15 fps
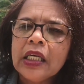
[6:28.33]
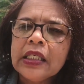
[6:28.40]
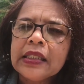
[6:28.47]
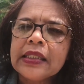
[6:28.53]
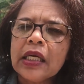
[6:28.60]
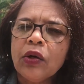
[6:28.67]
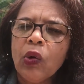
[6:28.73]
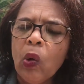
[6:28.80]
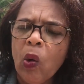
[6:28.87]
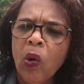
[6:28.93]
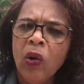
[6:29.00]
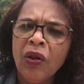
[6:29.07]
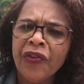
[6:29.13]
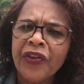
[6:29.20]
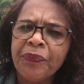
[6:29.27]
So
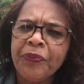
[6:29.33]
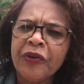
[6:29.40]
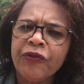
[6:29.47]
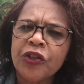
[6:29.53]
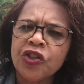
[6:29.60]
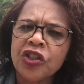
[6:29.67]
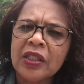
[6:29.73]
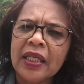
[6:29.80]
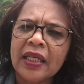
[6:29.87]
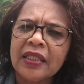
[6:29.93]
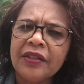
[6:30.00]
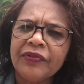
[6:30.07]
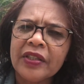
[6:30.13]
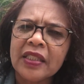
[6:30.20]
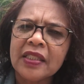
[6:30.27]
all the professional
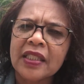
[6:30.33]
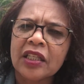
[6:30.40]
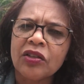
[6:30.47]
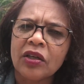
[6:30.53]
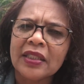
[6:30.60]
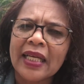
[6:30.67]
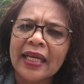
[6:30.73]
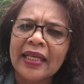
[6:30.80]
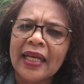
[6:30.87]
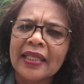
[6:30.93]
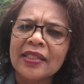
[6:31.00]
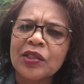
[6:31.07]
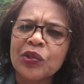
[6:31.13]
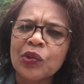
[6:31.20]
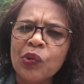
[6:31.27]
activities that are done
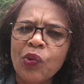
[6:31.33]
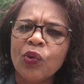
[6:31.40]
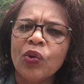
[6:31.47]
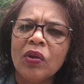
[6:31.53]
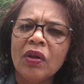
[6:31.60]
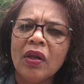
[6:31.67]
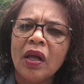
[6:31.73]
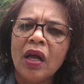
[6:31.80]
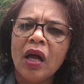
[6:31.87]
at school